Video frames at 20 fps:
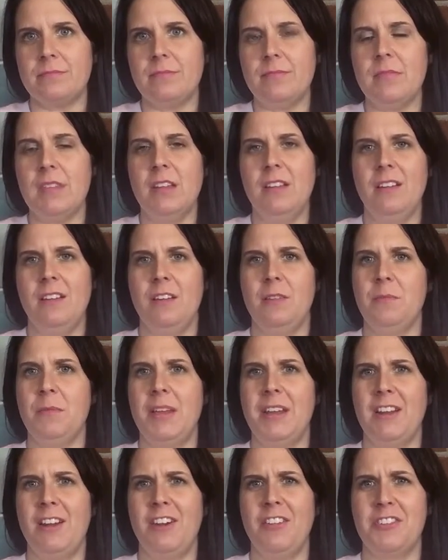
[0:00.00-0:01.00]
um, and
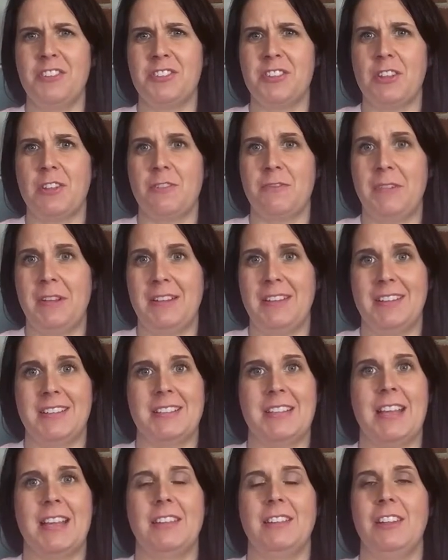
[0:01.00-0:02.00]
all those other feelings like
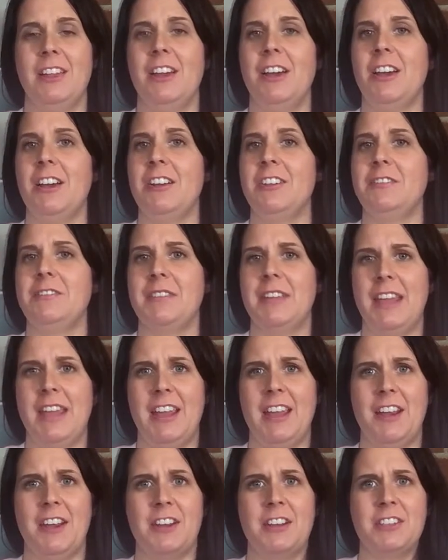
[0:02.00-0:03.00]
love, care,
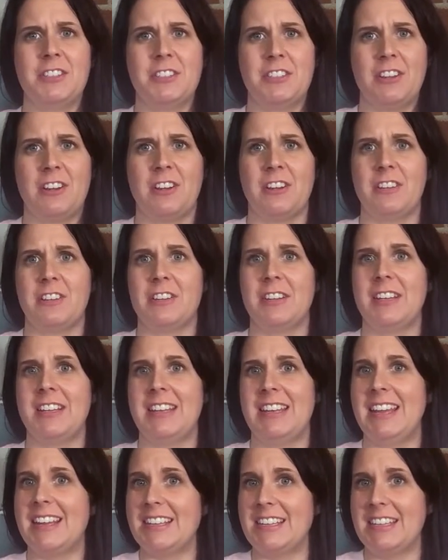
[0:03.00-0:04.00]
concern,
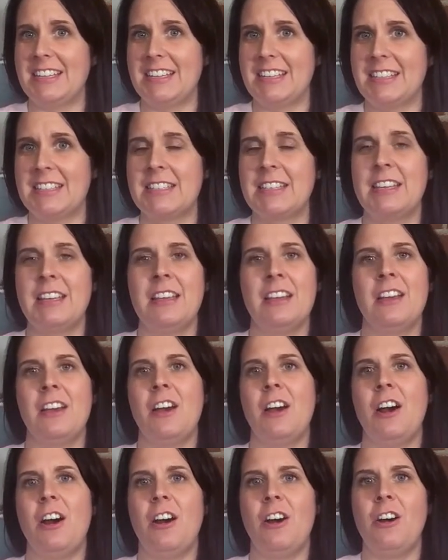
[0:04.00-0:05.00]
connectedness.
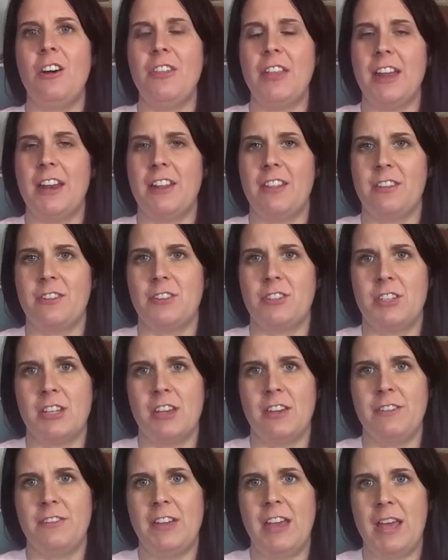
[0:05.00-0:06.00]
All that other stuff
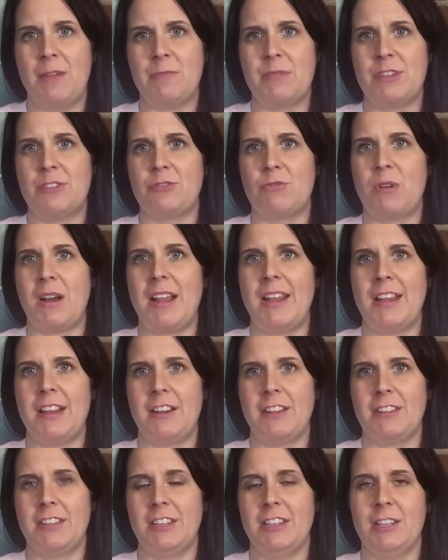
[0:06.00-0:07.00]
happens right here in the
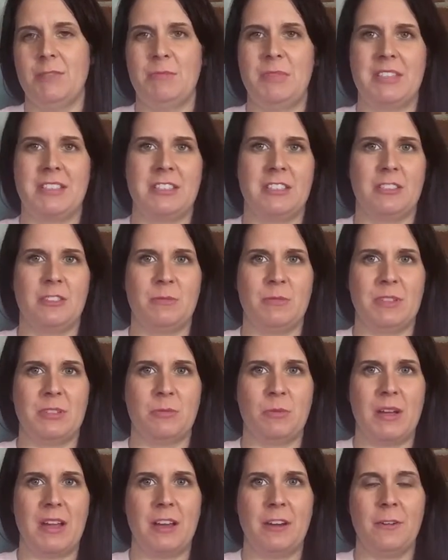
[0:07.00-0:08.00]
limbic system as
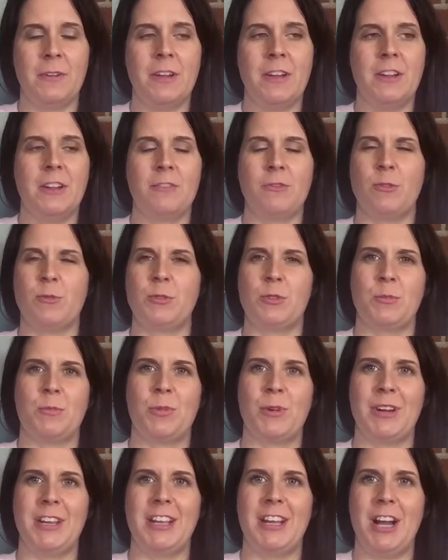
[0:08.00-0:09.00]
well, from some pretty
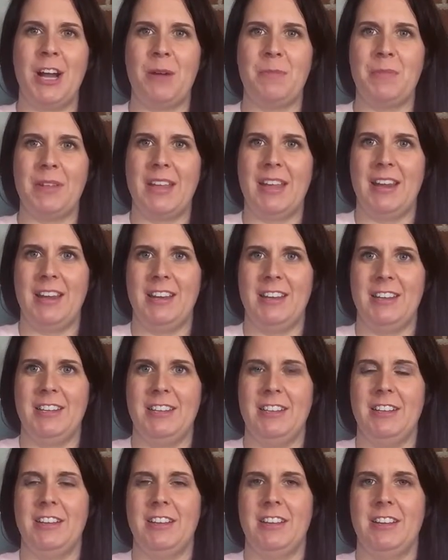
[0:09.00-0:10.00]
complicated
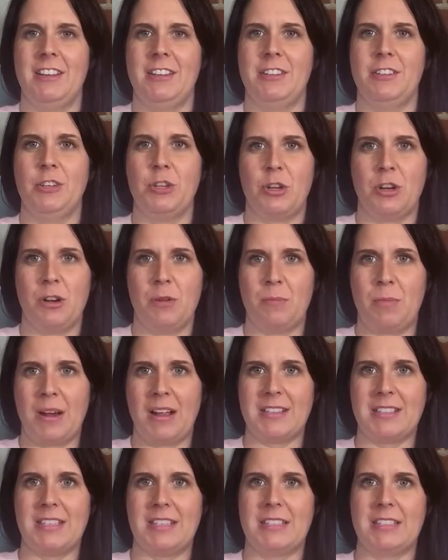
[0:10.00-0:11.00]
uh, neural
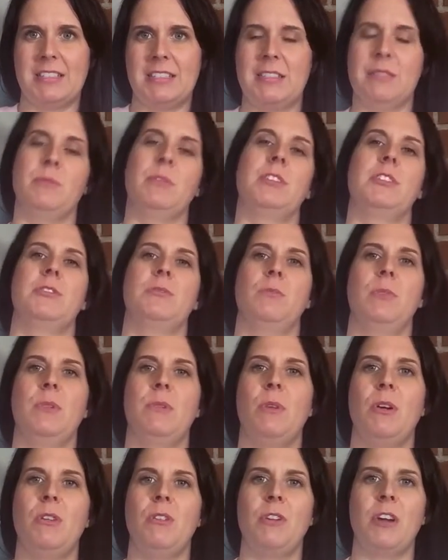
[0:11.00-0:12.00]
processes, which we
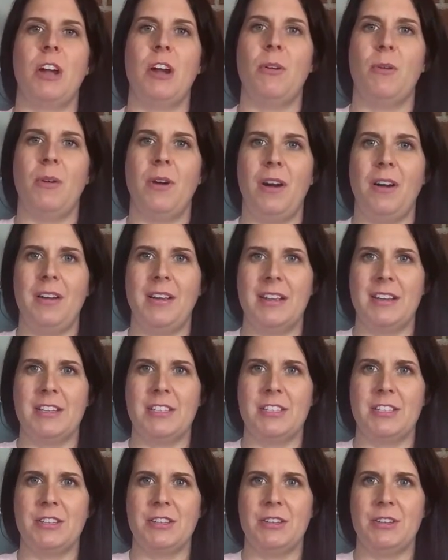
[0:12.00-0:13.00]
won't go
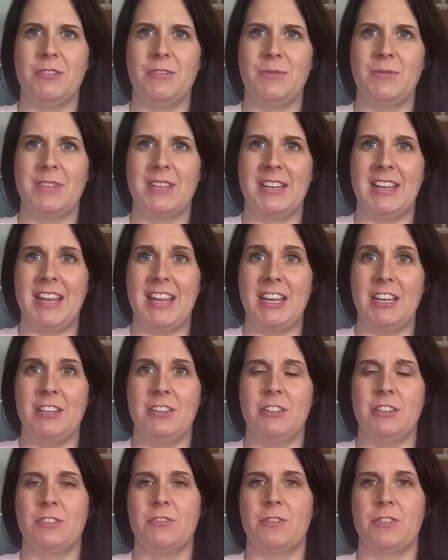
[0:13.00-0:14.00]
into today just
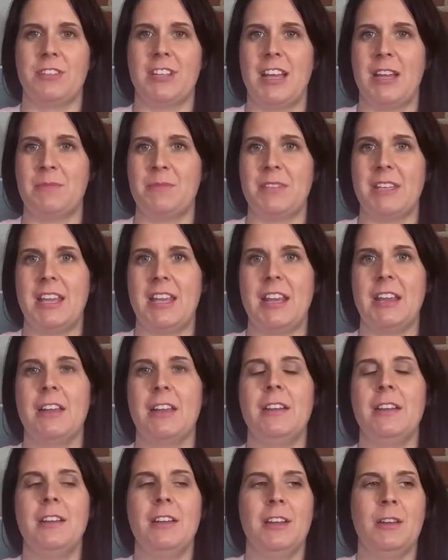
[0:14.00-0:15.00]
for time's sake,
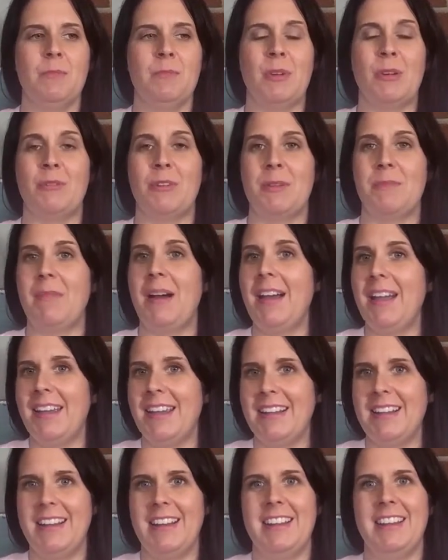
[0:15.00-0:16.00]
but we might
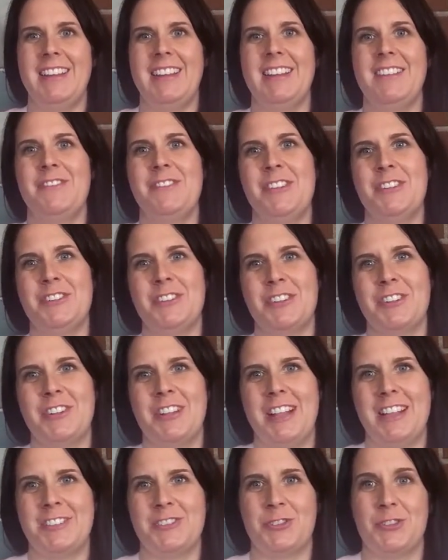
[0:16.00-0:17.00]
in a future class or
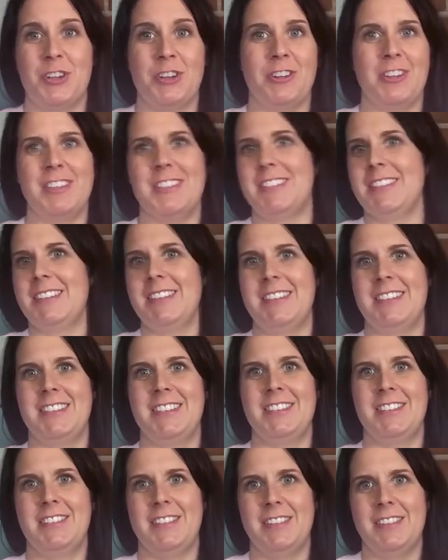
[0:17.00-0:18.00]
so, because it's
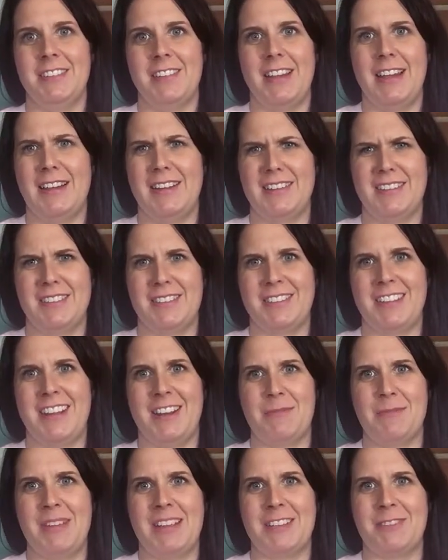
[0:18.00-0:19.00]
it kind of
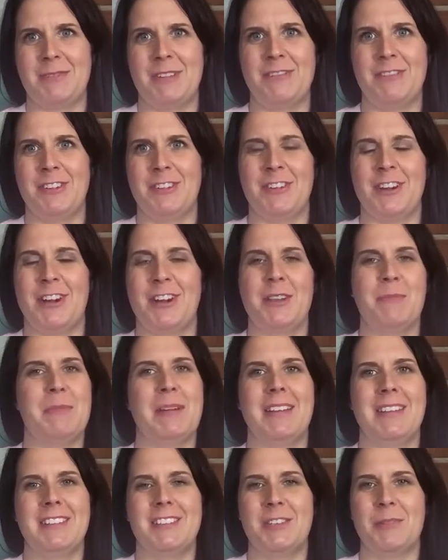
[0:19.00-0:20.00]
makes me feel nerdy, but it's
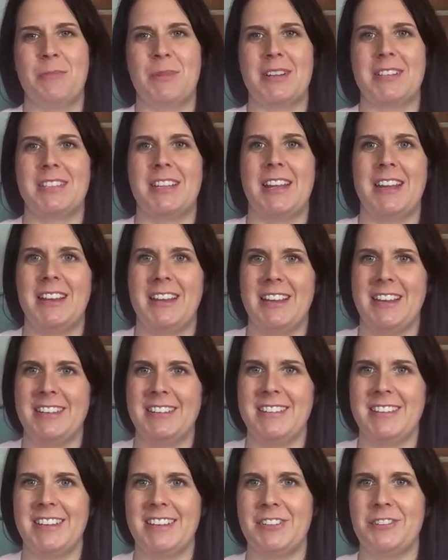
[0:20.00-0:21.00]
super exciting and
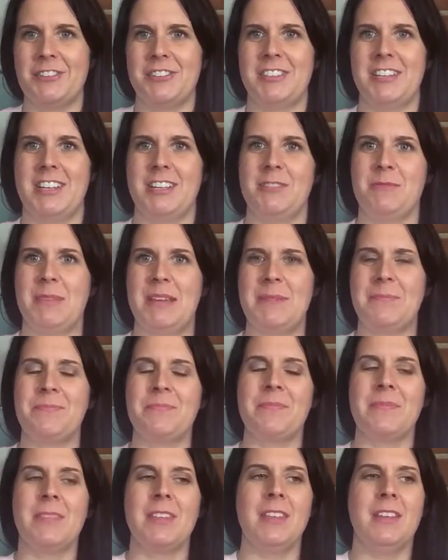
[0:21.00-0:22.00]
interesting to me.
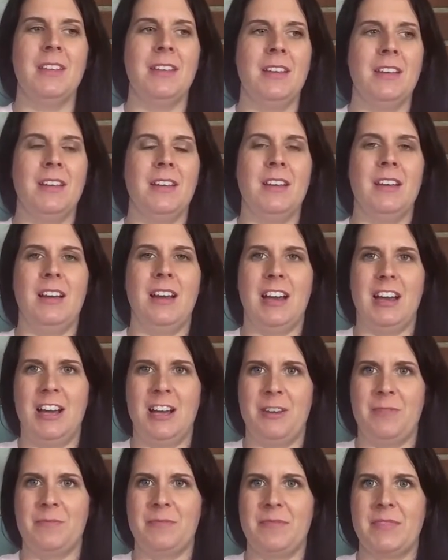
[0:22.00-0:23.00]
Um,
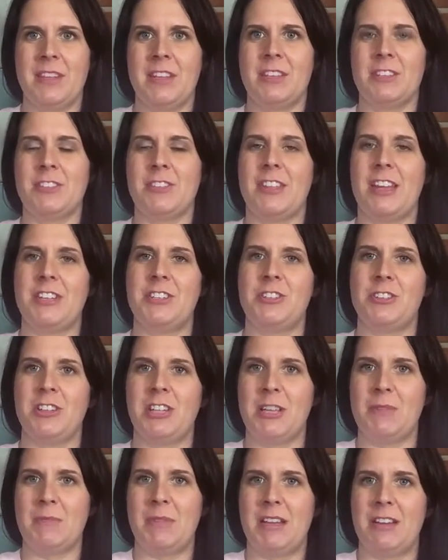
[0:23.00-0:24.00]
so that's your
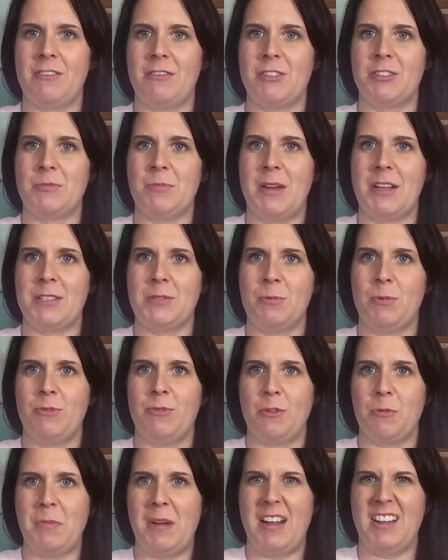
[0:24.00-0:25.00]
limbic, responsible for
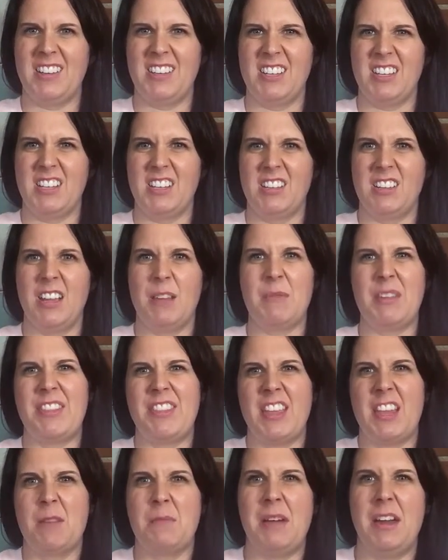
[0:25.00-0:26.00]
bonding. I mean, think
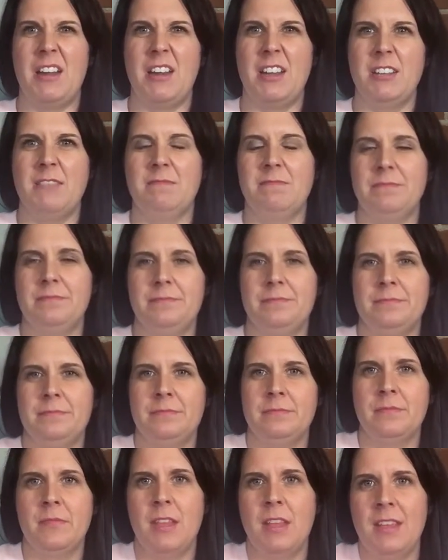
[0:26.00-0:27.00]
about it.
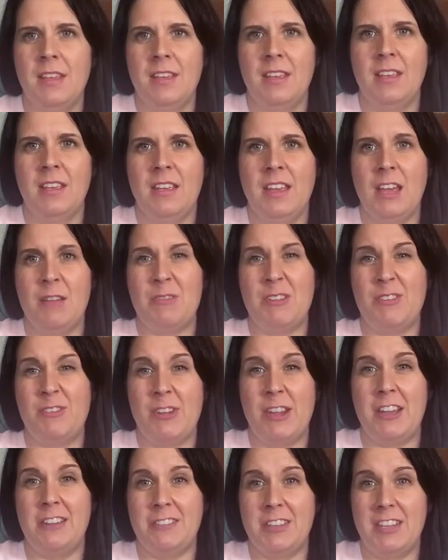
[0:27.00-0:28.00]
How many of you have
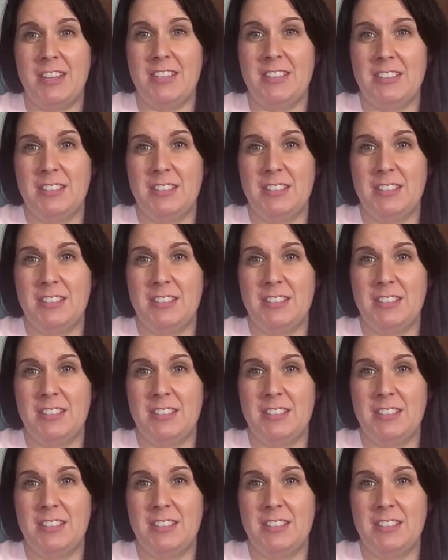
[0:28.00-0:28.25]
kids?